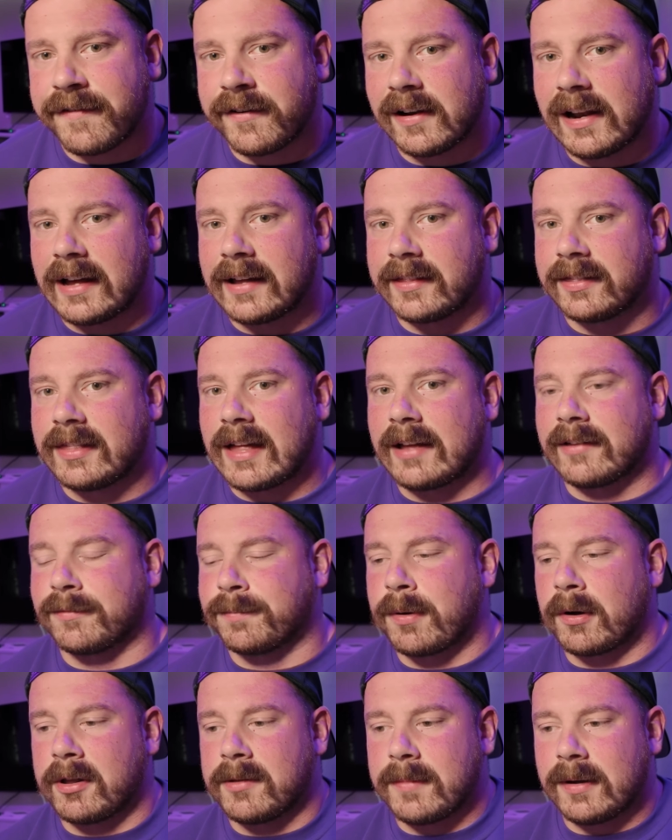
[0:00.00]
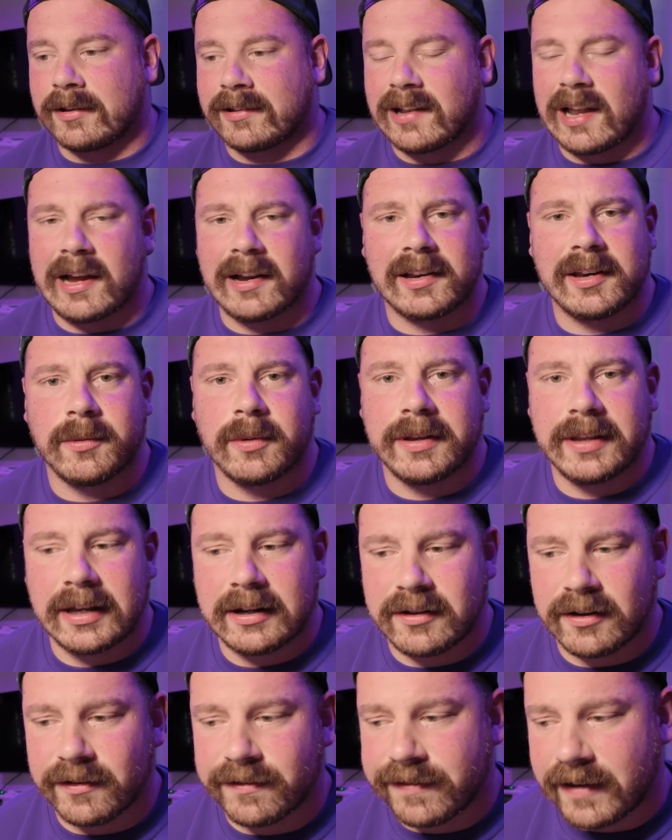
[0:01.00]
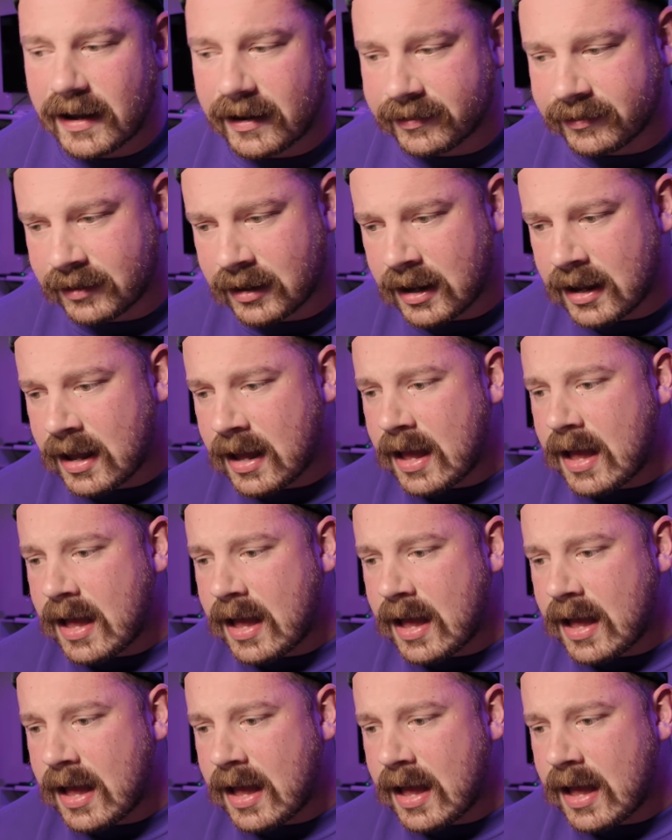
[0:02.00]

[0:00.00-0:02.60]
I feel like that's probably the most likely one they'd do first.